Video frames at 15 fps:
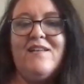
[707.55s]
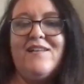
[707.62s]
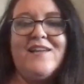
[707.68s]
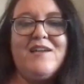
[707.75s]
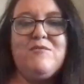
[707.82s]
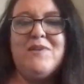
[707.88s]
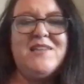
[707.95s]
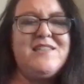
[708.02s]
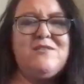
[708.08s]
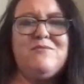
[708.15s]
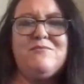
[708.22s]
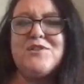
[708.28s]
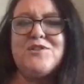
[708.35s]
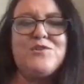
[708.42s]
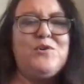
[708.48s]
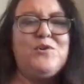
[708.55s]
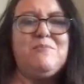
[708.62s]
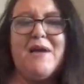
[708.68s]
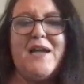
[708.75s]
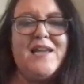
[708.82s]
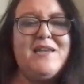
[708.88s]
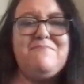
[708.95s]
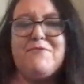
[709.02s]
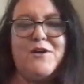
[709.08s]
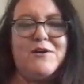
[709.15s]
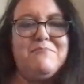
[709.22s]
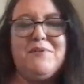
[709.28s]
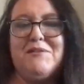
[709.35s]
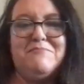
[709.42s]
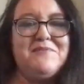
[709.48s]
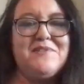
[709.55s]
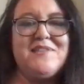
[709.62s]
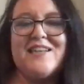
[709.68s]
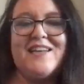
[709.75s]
Like, we deal with so many problems.